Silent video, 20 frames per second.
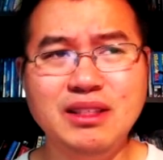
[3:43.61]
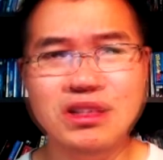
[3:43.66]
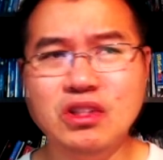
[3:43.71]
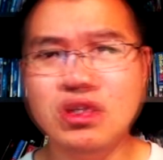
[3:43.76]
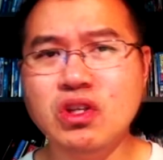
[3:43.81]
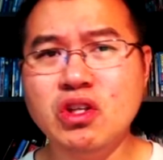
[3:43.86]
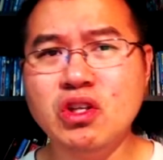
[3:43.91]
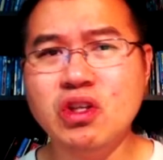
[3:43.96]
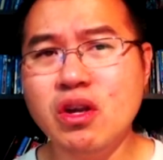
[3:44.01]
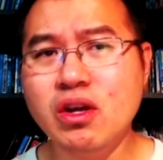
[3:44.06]

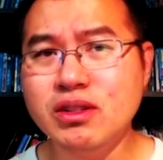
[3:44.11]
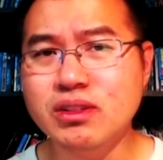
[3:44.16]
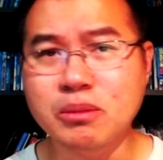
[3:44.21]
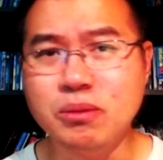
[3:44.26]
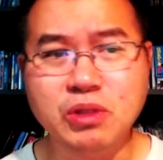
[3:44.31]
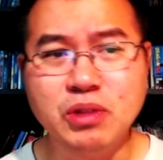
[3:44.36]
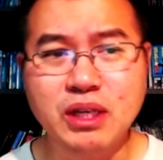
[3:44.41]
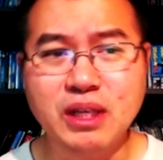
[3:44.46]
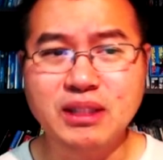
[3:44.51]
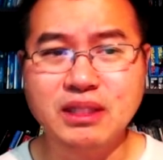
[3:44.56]
It's all
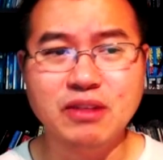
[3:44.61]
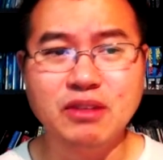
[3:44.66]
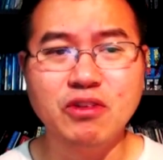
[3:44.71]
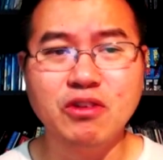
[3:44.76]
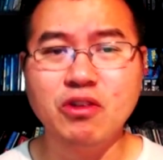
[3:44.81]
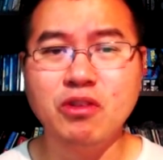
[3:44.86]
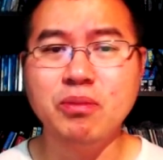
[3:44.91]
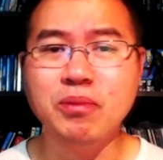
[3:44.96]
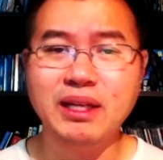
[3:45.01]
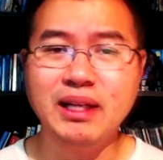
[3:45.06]
subjective.
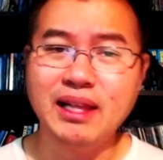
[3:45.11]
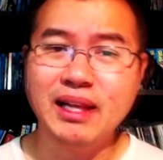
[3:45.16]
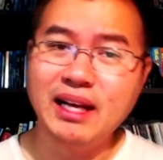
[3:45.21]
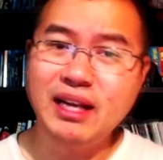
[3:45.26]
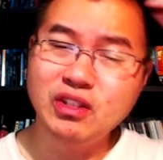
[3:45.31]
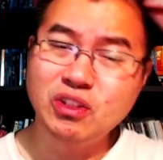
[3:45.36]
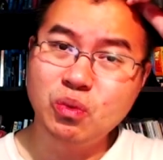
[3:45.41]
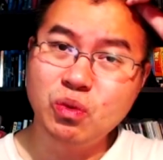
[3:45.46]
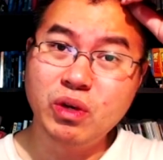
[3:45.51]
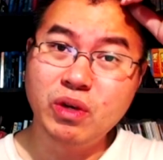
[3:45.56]
Everybody
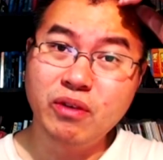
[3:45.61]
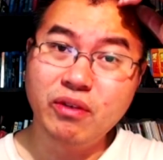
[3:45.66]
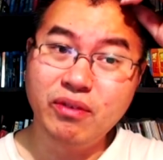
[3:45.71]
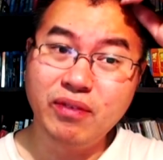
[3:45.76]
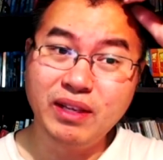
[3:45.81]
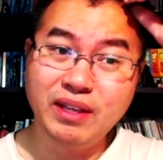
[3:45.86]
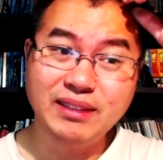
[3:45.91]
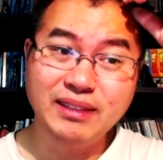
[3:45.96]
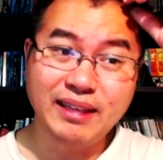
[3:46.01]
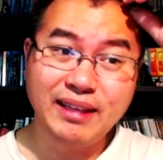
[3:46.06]
likes or whatever
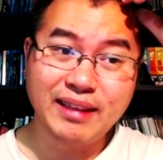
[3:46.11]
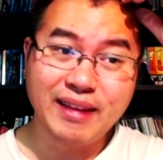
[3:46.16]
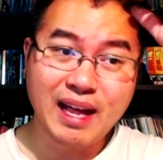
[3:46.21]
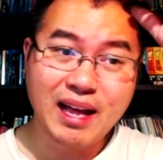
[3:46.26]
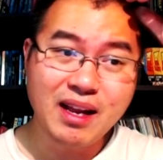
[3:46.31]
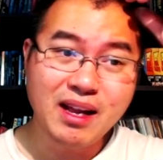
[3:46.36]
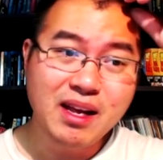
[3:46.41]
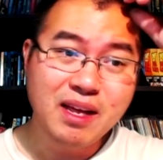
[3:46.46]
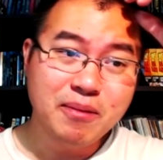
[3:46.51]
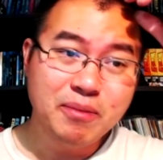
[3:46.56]
things like
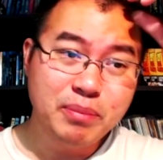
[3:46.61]
that.